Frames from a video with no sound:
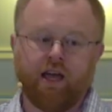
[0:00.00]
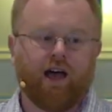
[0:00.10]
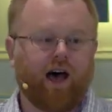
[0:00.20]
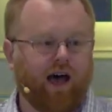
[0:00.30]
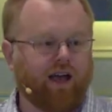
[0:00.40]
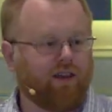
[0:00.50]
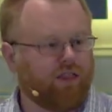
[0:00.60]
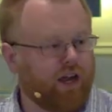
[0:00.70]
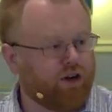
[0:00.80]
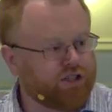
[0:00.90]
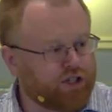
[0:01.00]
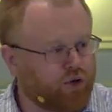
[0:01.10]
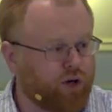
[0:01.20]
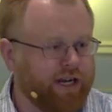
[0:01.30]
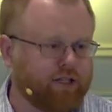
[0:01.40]
uh, there are
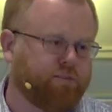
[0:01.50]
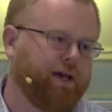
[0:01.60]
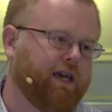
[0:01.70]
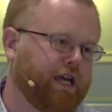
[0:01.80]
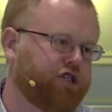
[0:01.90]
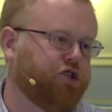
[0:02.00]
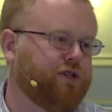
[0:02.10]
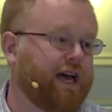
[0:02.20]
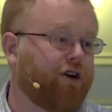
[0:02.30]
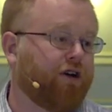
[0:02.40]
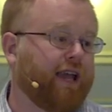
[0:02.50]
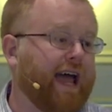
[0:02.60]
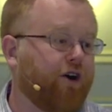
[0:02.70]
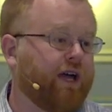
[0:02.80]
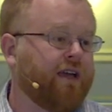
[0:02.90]
decrees being issued that are
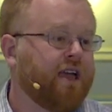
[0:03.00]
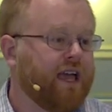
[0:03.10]
allowing